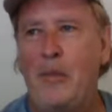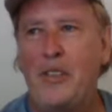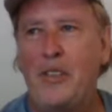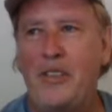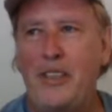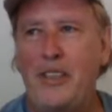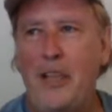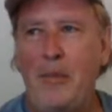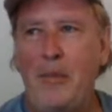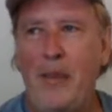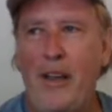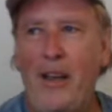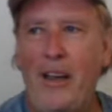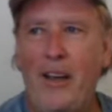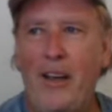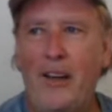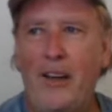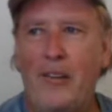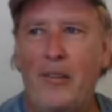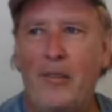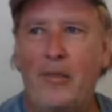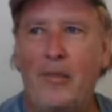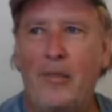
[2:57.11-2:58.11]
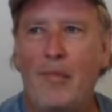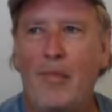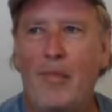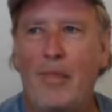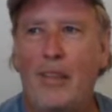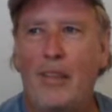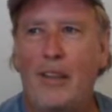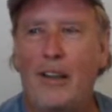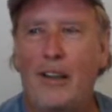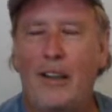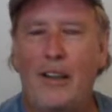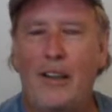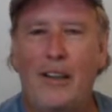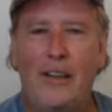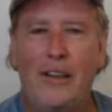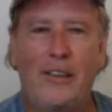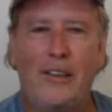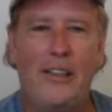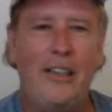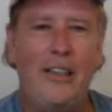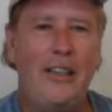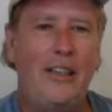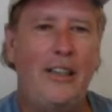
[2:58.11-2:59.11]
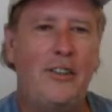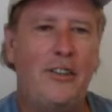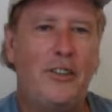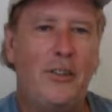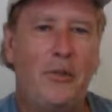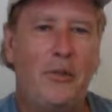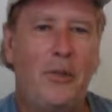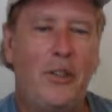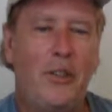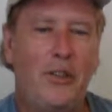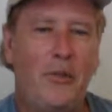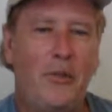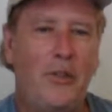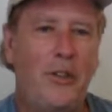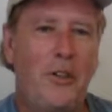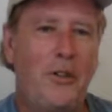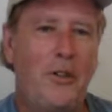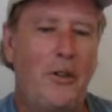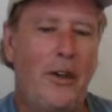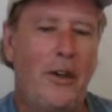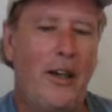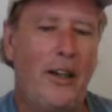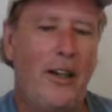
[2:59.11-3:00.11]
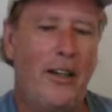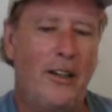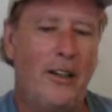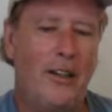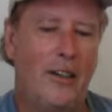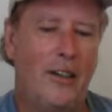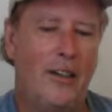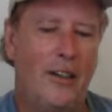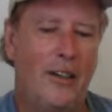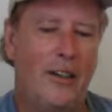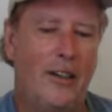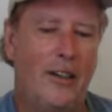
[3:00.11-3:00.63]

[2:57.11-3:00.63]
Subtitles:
But somehow, then when you write